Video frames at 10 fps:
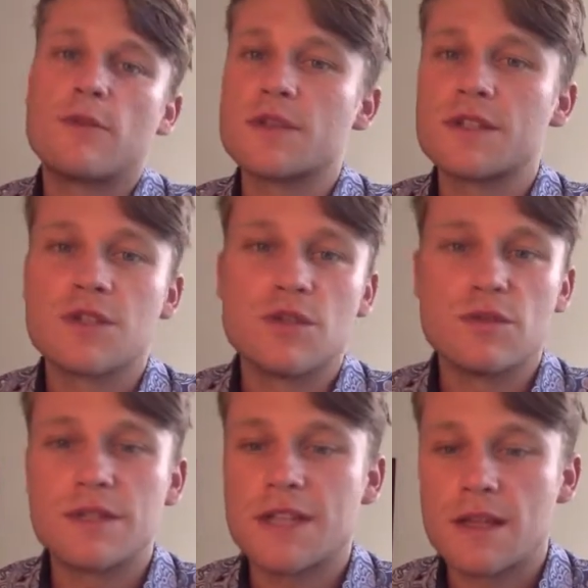forces you to
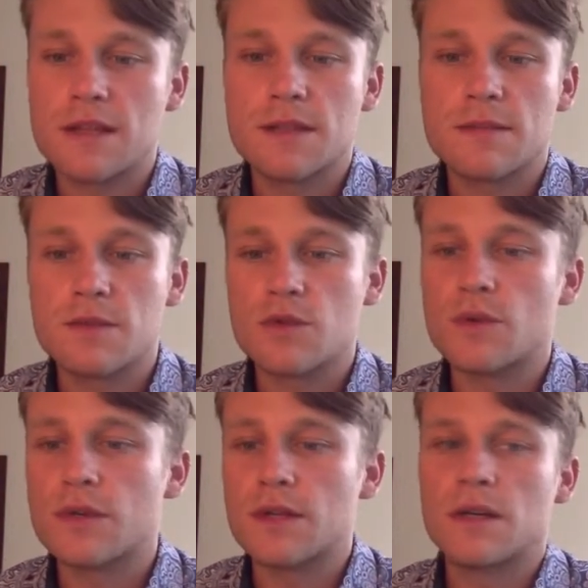attend some
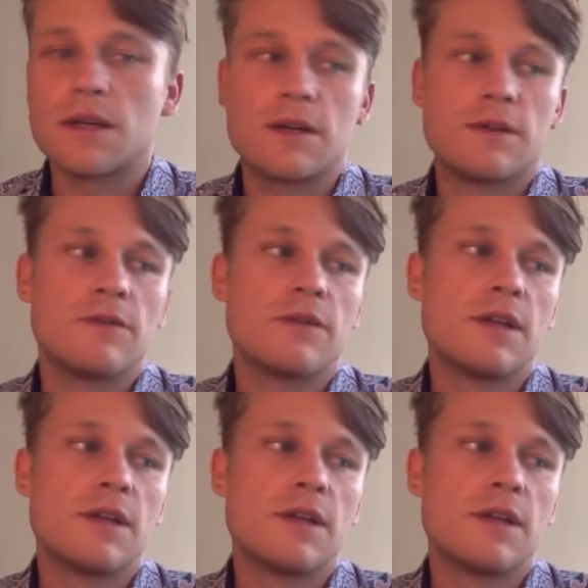sort of